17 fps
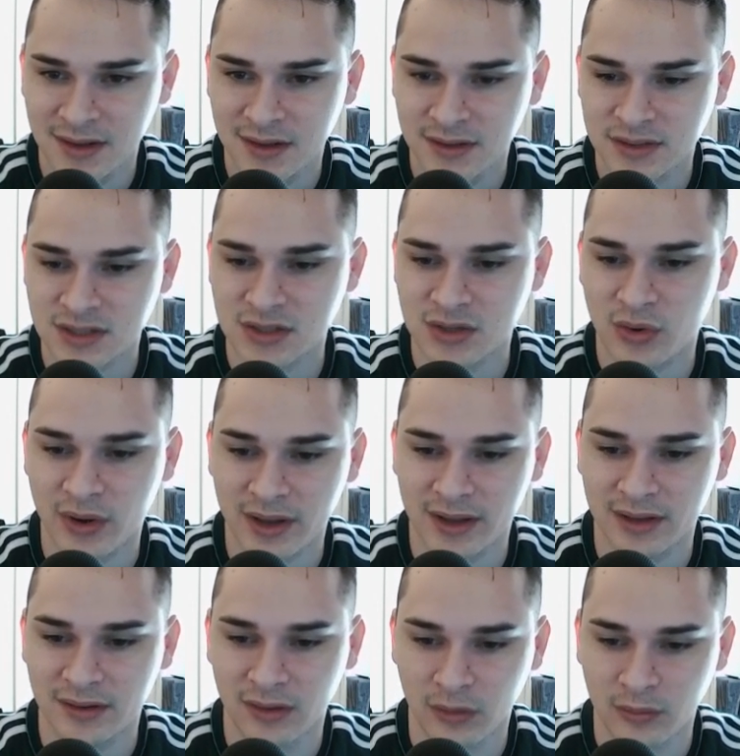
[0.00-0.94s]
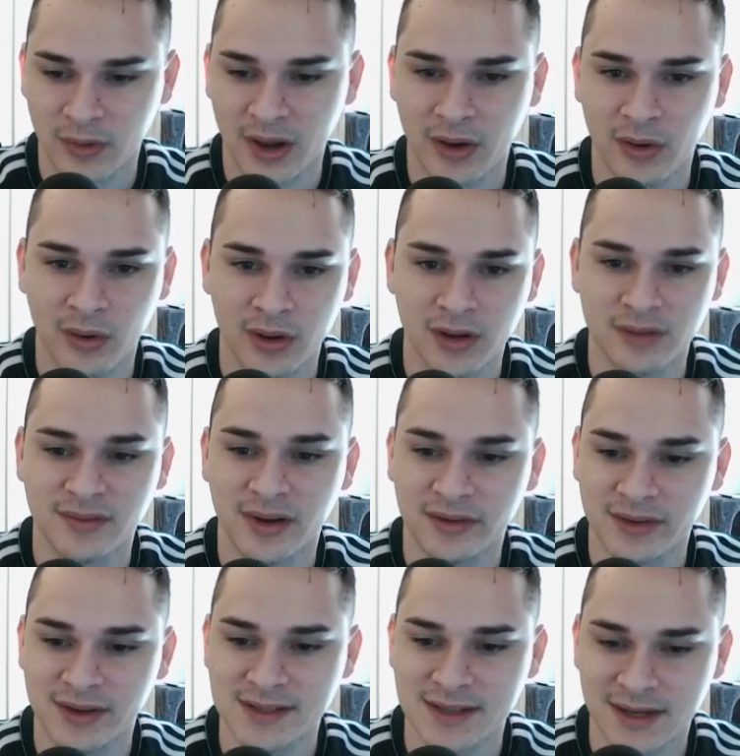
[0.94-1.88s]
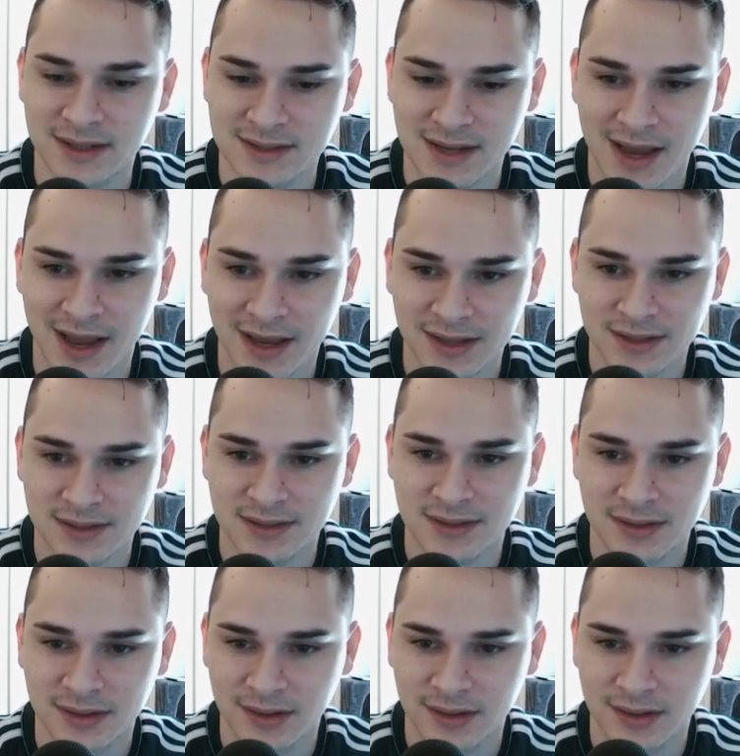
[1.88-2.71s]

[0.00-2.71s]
Just going in my order of my recent attacks.